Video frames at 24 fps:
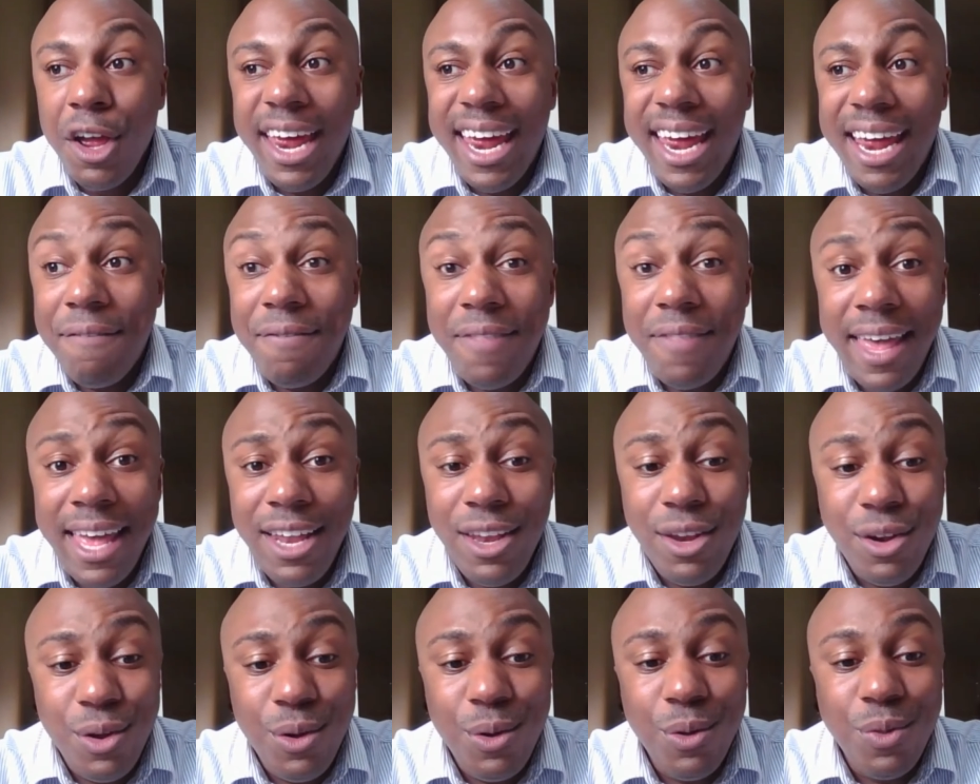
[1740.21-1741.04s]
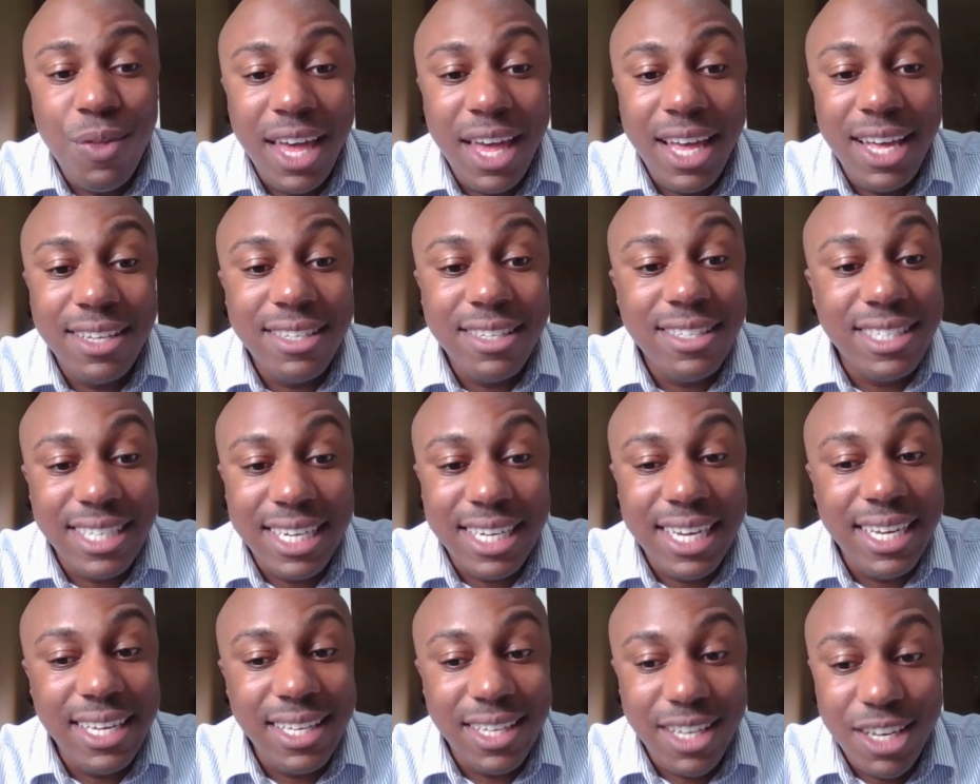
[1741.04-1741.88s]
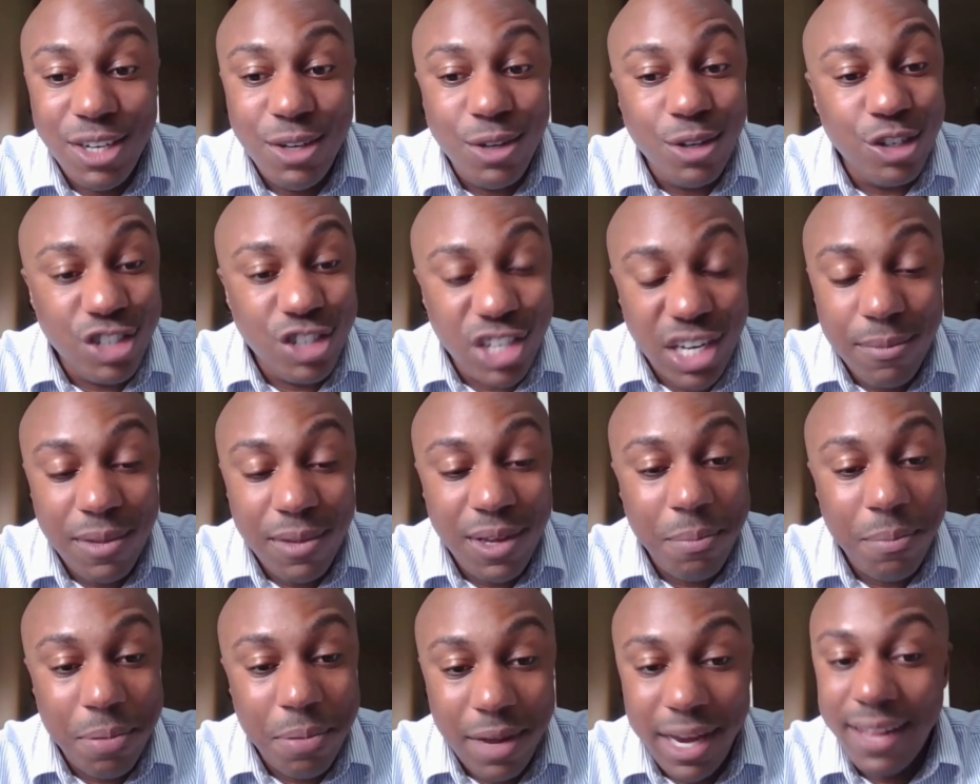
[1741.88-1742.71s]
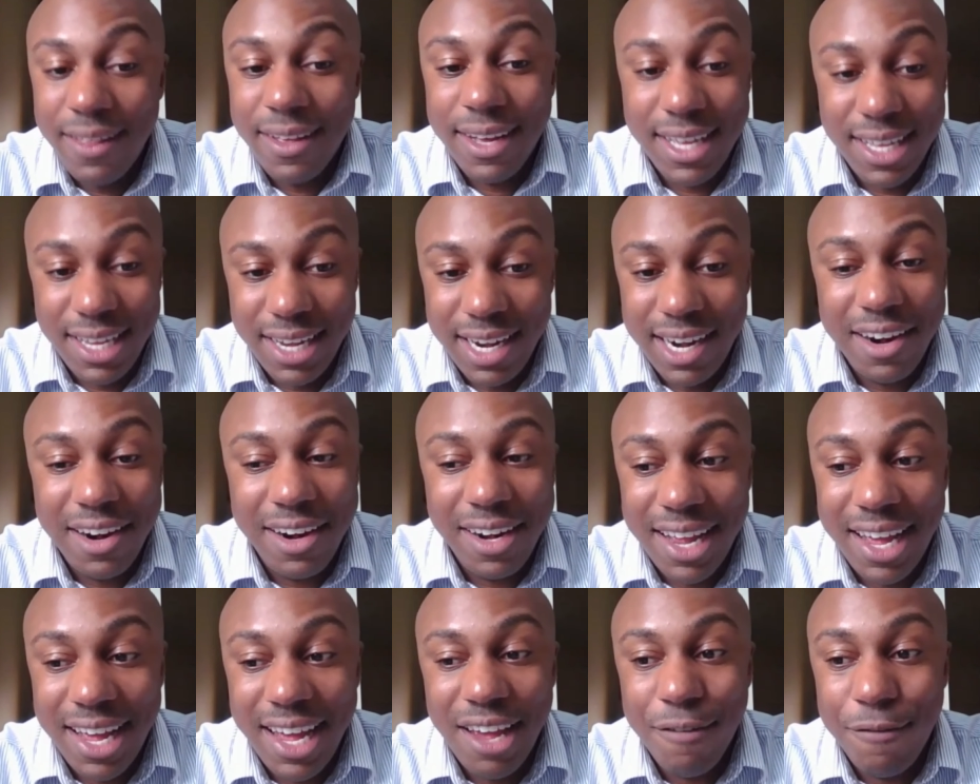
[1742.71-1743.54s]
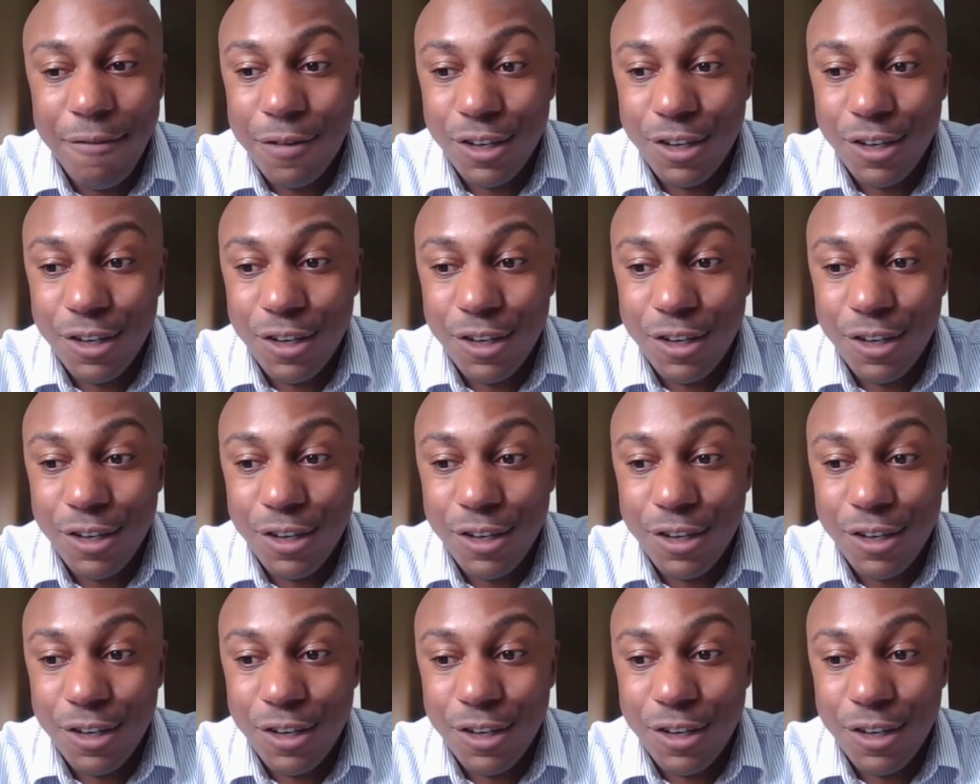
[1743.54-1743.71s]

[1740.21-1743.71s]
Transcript: if they knew they could see little Jimmy play the clarinet for